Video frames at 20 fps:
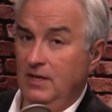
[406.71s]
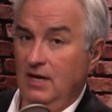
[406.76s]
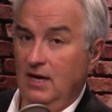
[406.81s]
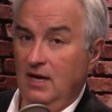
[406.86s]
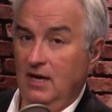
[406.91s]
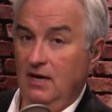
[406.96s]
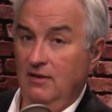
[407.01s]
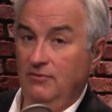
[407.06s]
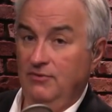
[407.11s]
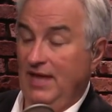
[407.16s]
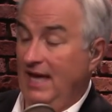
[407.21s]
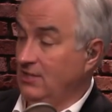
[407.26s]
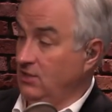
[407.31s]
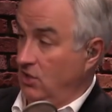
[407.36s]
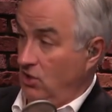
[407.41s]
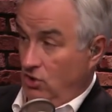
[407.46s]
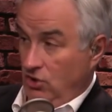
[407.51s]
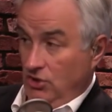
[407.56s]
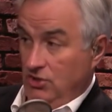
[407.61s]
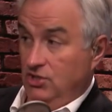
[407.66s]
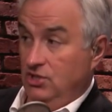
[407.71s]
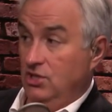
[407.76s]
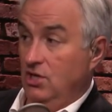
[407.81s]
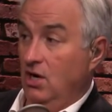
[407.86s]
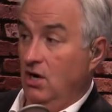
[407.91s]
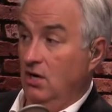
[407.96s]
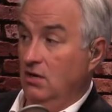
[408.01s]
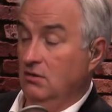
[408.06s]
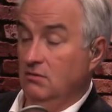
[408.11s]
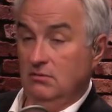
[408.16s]
Uh, that's a good
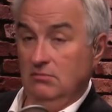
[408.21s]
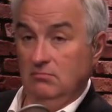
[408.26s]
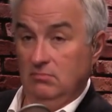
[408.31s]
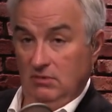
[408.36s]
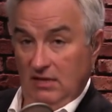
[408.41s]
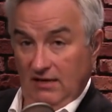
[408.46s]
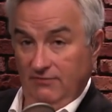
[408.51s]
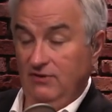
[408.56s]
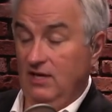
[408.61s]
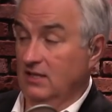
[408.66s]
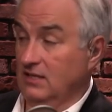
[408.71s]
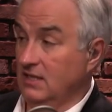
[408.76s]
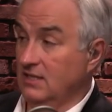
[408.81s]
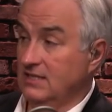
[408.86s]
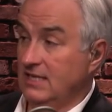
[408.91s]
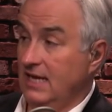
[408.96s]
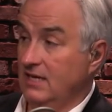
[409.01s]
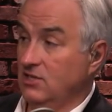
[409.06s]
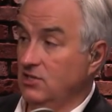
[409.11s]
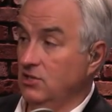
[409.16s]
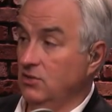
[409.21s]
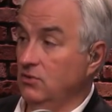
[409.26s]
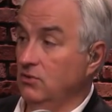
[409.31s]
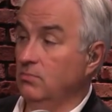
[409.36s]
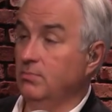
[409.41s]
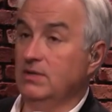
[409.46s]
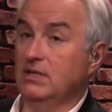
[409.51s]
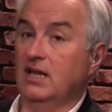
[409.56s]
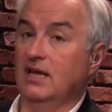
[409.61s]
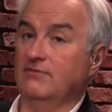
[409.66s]
start, LifeLock does that too,
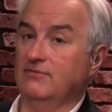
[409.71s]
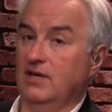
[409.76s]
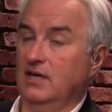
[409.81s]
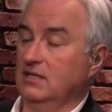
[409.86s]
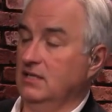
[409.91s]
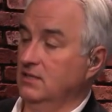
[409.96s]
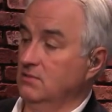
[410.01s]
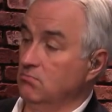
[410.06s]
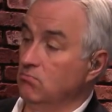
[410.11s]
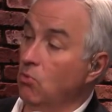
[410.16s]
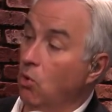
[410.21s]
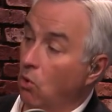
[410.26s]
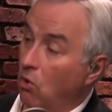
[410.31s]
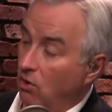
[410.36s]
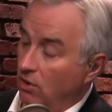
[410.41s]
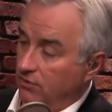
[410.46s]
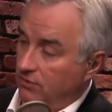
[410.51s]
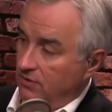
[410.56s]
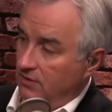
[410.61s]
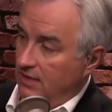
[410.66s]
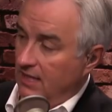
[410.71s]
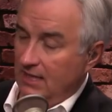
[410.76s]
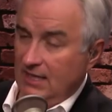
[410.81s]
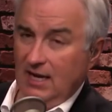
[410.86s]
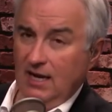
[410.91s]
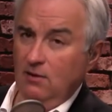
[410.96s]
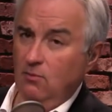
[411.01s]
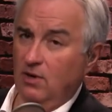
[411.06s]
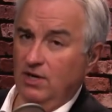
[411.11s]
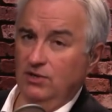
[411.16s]
but LifeLock does more than that. Now,
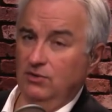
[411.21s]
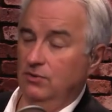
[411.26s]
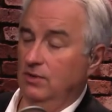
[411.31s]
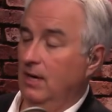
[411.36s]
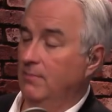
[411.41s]
I don't want to do it.